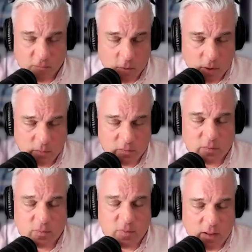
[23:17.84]
performs,
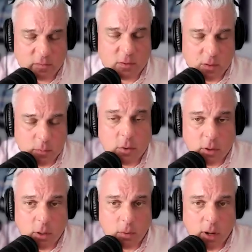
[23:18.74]
that's
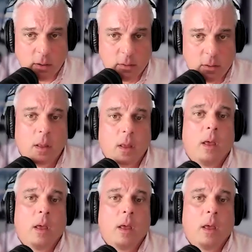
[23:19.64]
community rated.